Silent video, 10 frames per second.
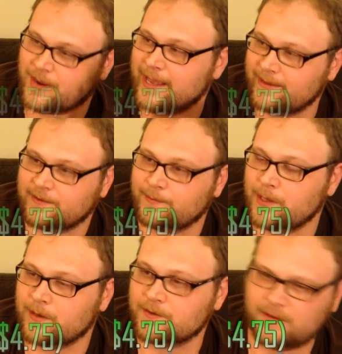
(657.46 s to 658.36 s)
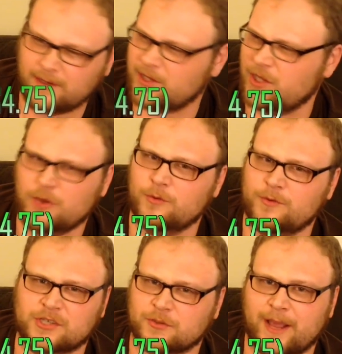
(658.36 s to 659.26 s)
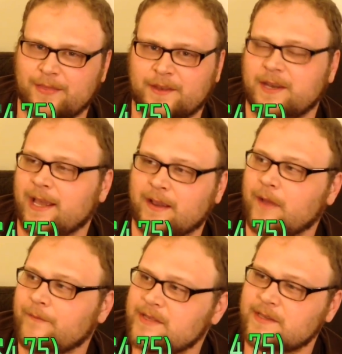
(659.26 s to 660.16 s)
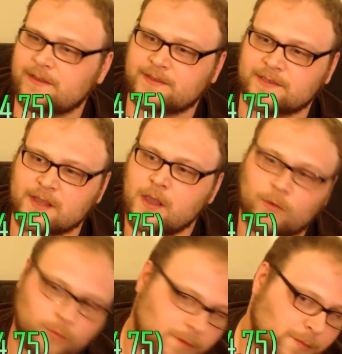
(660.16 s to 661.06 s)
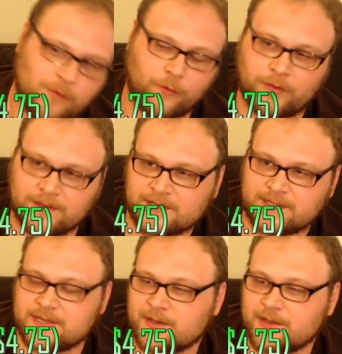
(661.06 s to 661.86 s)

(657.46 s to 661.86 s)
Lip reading: the Dragon Speaker. Just a huge threat in the deck. Obviously, this is removal that just